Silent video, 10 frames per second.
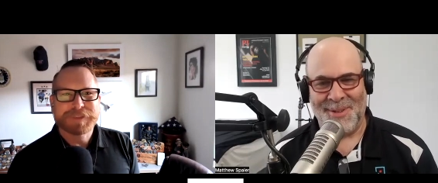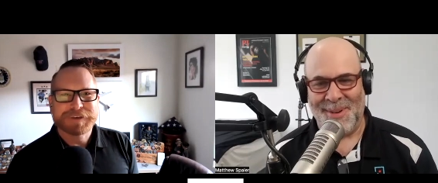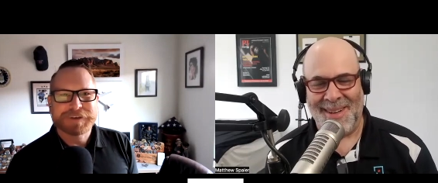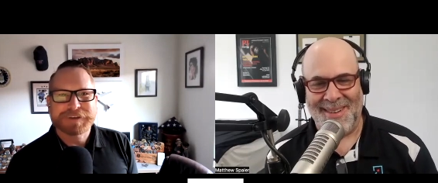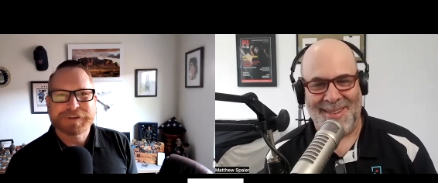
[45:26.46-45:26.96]
Speaker 1: We're
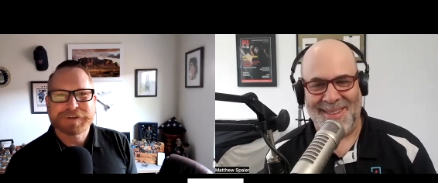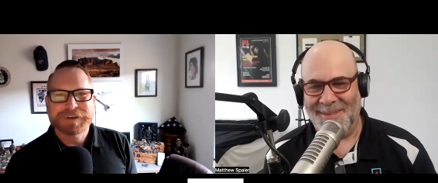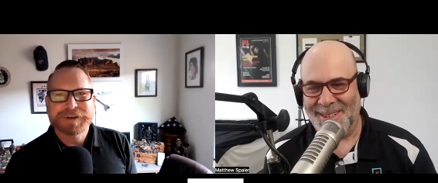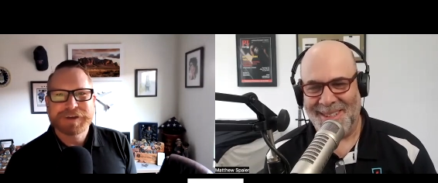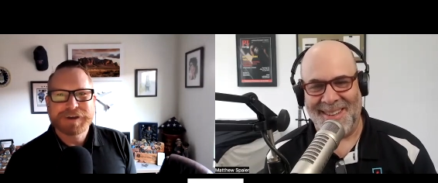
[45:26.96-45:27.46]
we're
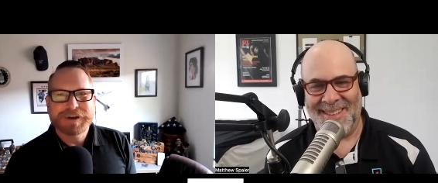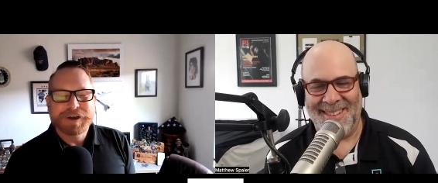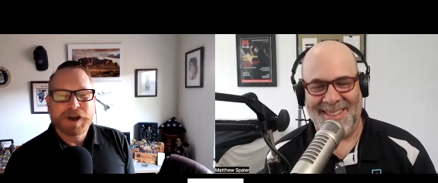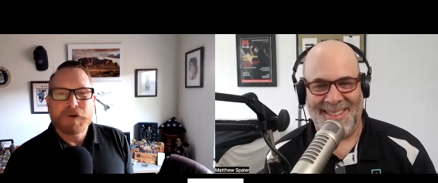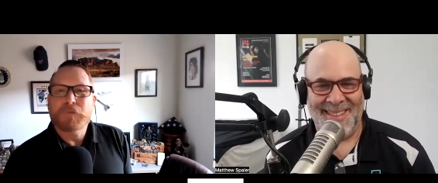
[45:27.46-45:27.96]
done.
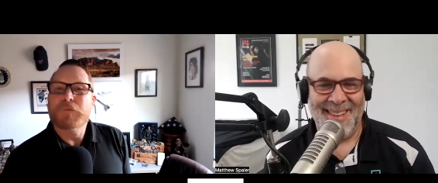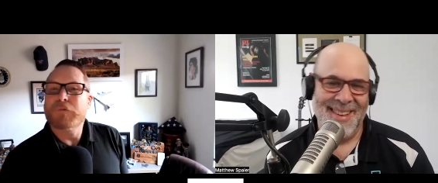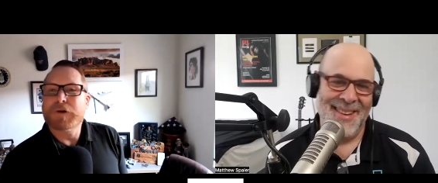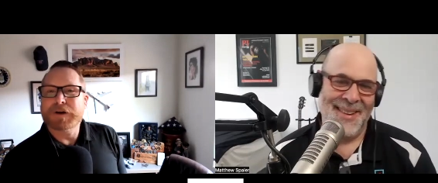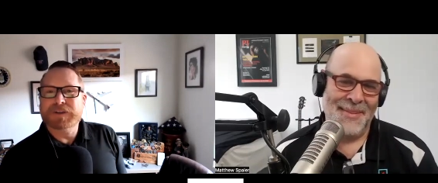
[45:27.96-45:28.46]

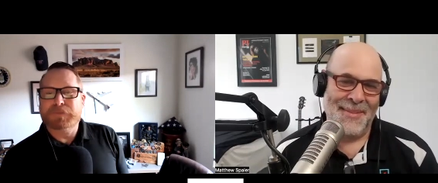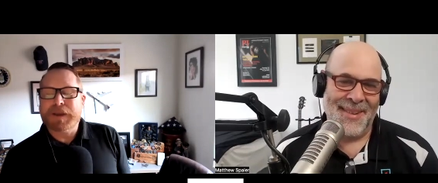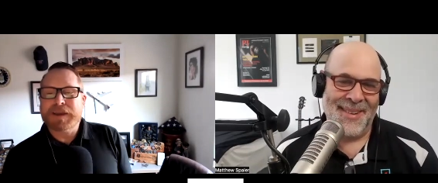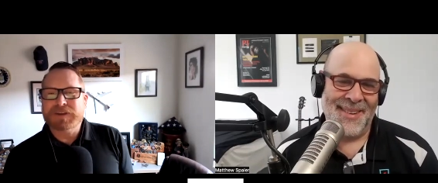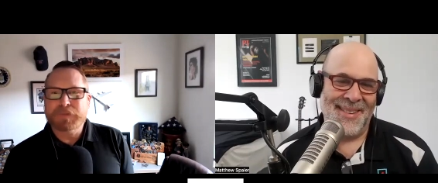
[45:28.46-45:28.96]
Speaker 2: Well, spe
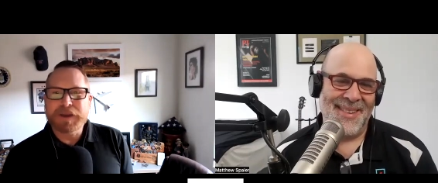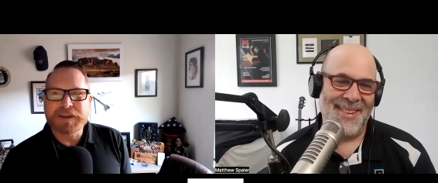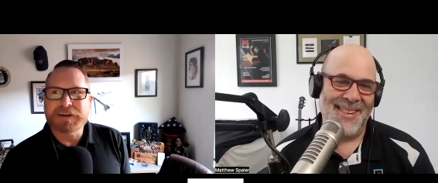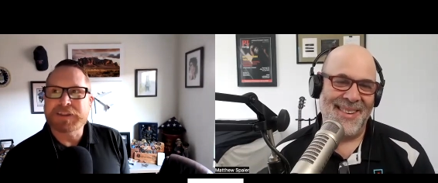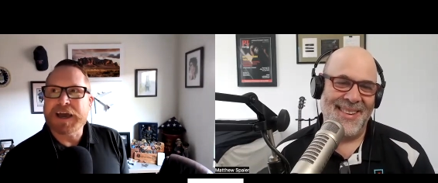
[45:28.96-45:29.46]
speaking of
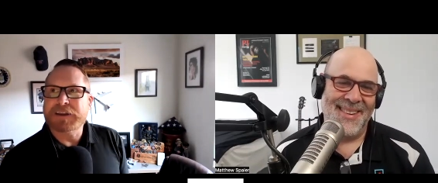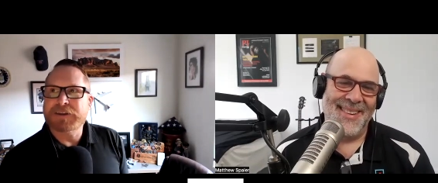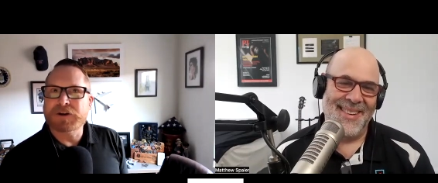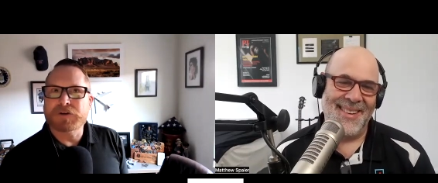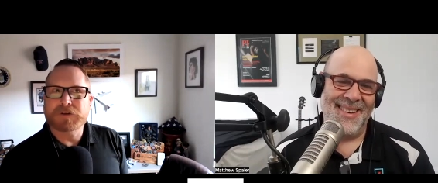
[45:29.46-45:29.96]
that, you
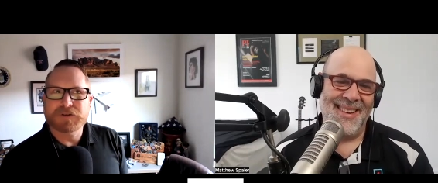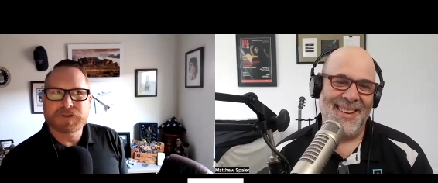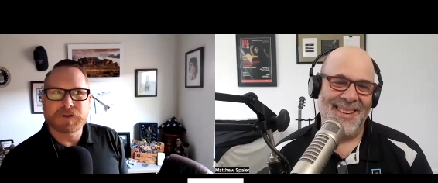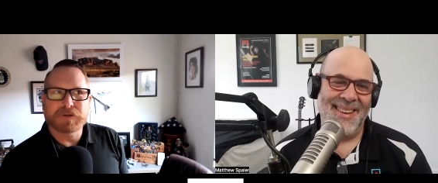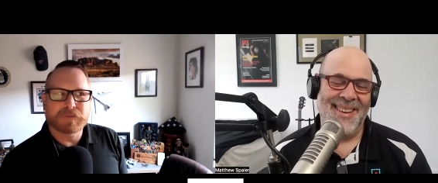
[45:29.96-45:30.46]
know,
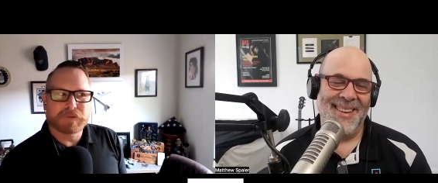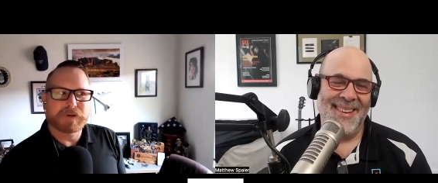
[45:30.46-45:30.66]
so